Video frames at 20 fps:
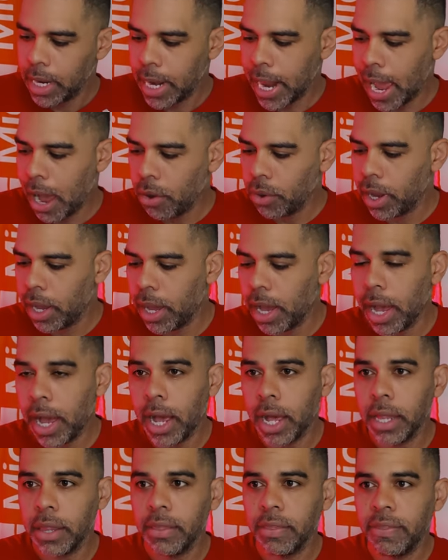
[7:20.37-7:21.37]
Now,
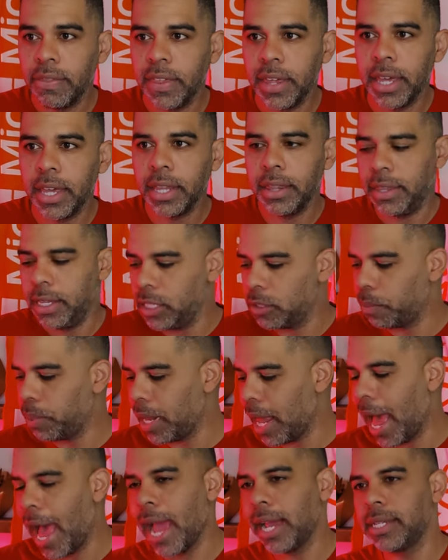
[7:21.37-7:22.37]
uh, the, these
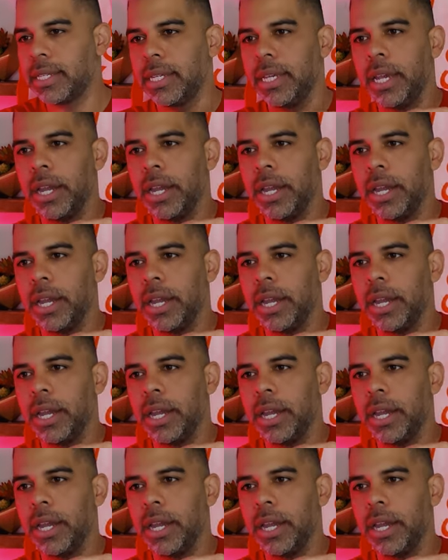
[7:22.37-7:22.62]
plaques